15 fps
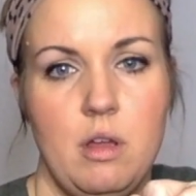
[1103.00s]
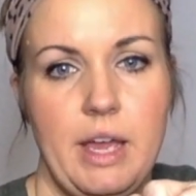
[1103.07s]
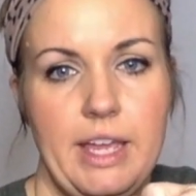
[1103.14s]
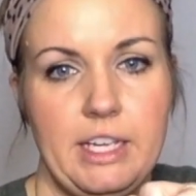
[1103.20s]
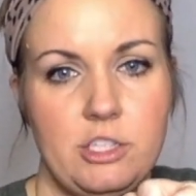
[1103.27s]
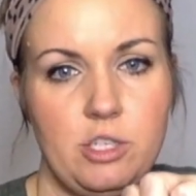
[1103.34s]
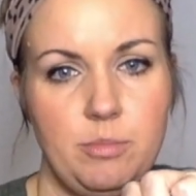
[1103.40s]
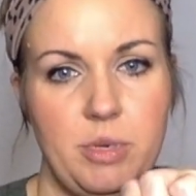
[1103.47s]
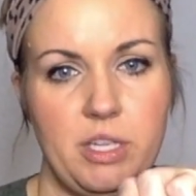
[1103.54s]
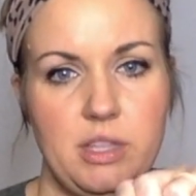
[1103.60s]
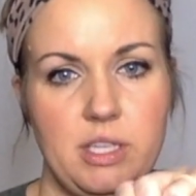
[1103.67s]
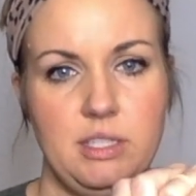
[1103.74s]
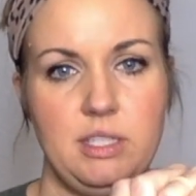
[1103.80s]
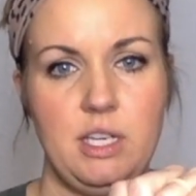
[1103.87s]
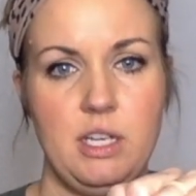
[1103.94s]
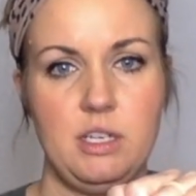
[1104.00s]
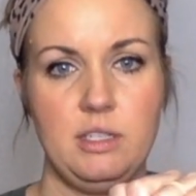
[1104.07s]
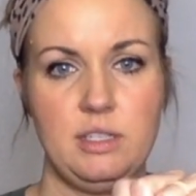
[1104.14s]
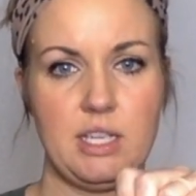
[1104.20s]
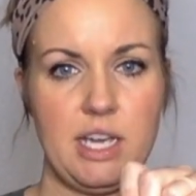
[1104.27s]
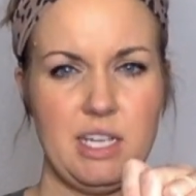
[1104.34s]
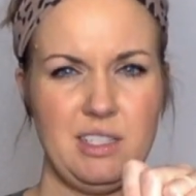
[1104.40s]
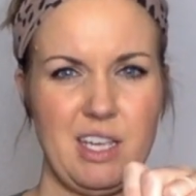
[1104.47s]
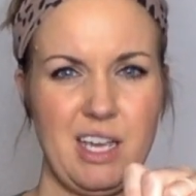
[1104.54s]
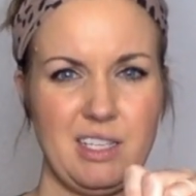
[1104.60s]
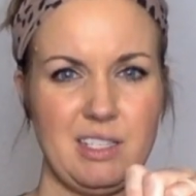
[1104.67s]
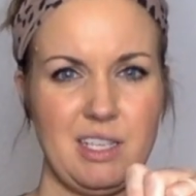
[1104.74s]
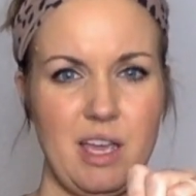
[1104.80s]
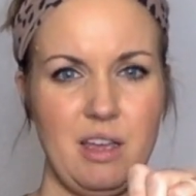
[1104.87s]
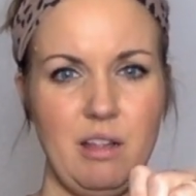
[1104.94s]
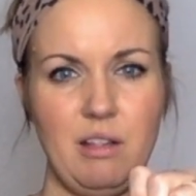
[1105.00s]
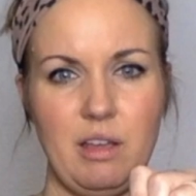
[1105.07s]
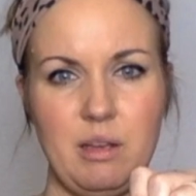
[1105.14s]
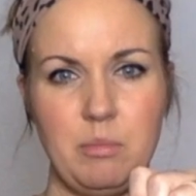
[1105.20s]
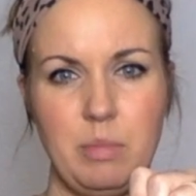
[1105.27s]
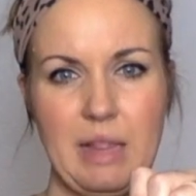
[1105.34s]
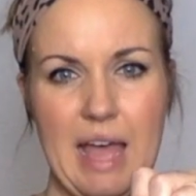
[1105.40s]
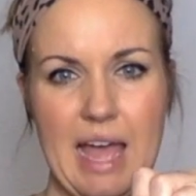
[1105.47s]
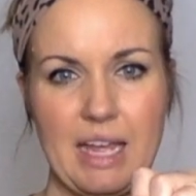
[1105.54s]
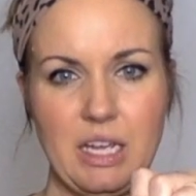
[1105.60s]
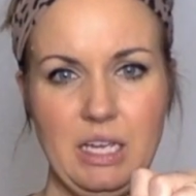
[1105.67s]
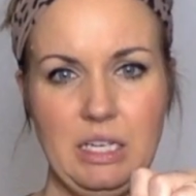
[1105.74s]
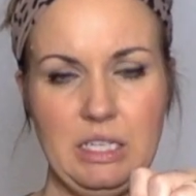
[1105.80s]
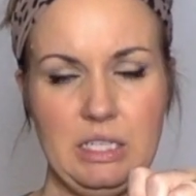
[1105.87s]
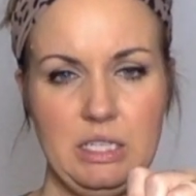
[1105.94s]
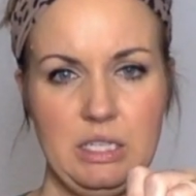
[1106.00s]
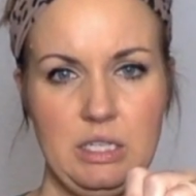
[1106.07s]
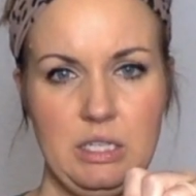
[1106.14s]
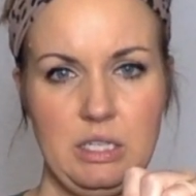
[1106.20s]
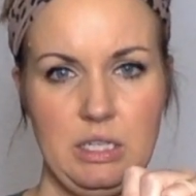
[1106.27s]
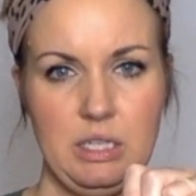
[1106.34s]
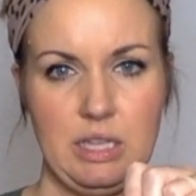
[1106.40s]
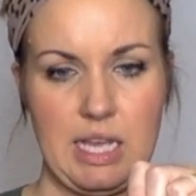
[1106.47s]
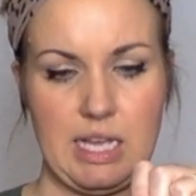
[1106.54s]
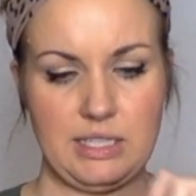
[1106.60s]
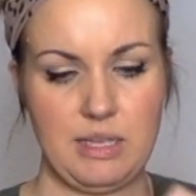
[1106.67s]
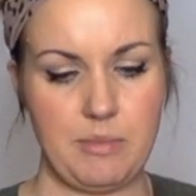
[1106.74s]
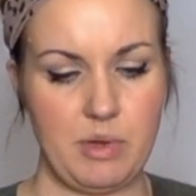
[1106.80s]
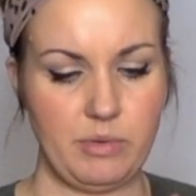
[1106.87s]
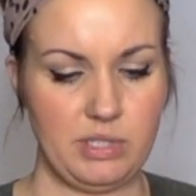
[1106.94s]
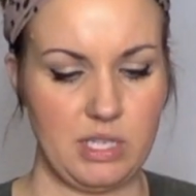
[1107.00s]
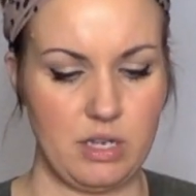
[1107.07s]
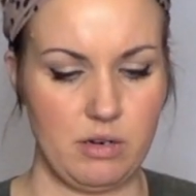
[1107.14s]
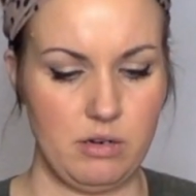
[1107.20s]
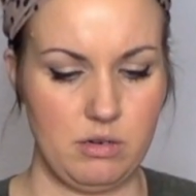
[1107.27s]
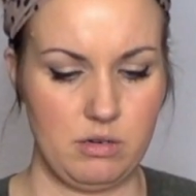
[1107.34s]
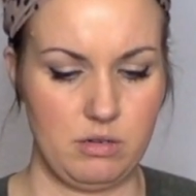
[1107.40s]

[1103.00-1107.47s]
I actually bought this in a size XL in black last time I was there.